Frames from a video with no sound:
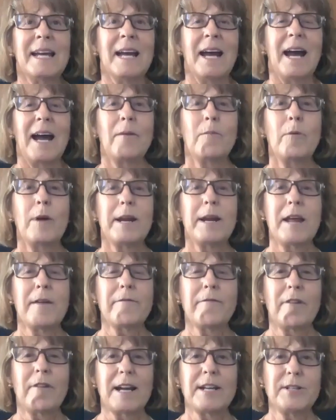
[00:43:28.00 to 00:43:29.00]

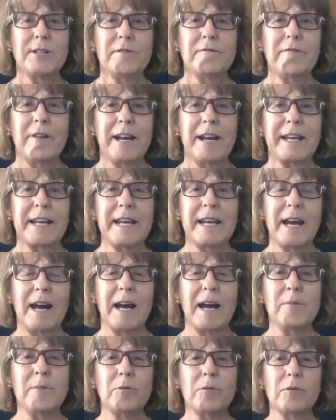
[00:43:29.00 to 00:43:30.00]
whenever I do Reiki,
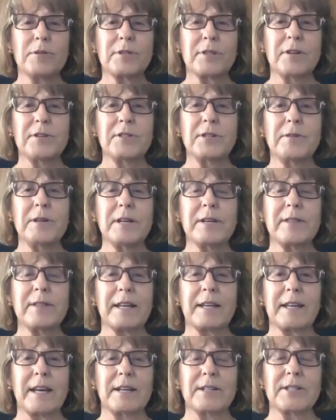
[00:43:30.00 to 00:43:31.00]
I'm also doing
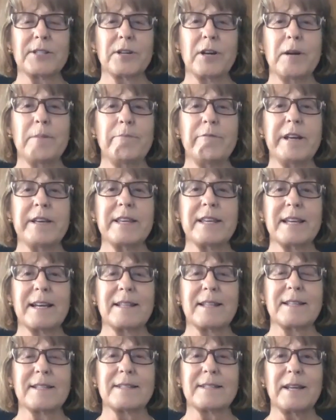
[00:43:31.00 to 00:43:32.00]
that gassho breathing
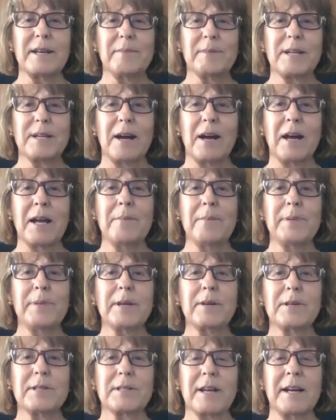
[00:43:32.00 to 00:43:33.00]
at the same time,
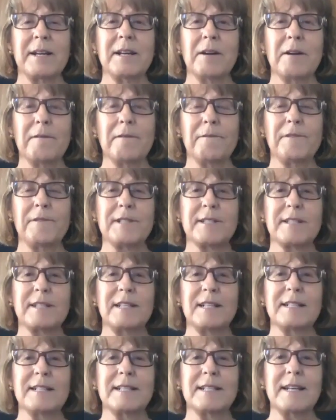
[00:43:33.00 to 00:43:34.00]
because I know it
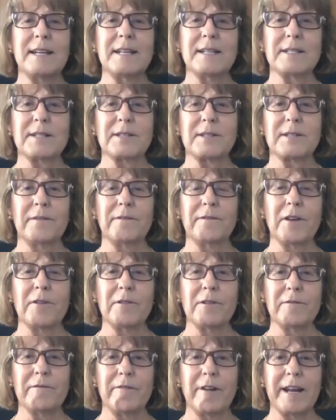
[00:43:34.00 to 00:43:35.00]
facilitates the flow
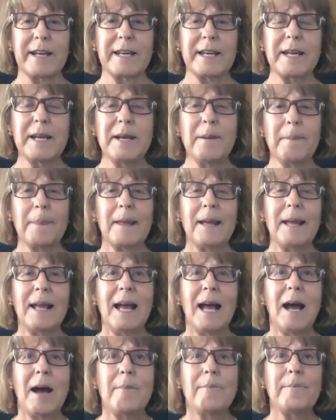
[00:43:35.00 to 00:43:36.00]
of Reiki.
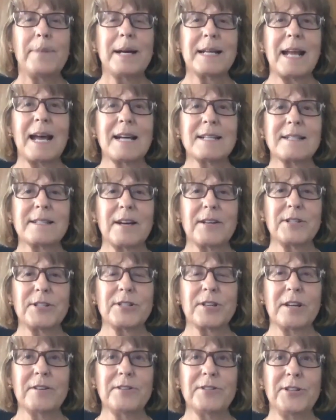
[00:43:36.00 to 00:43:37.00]
But as I
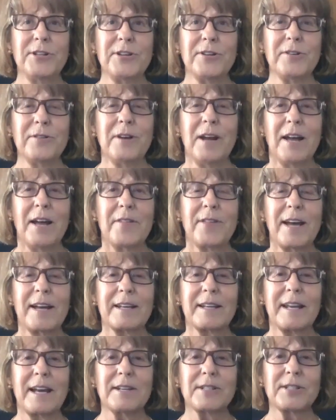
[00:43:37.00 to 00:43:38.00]
showed you,
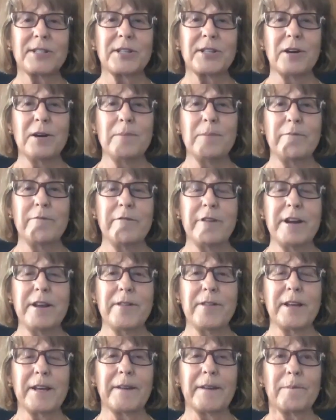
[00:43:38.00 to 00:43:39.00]
that gassho
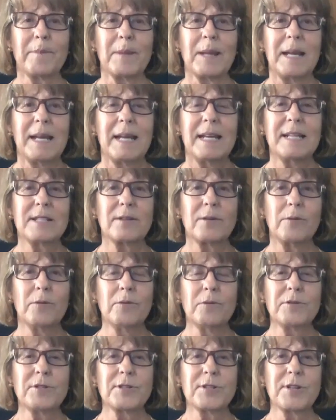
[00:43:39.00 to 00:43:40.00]
breathing is
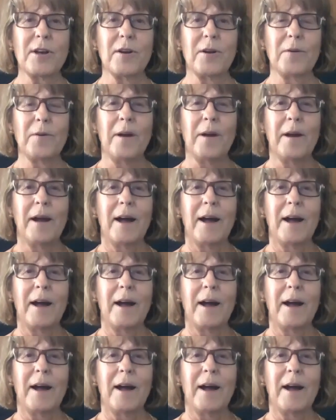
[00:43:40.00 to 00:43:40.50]
also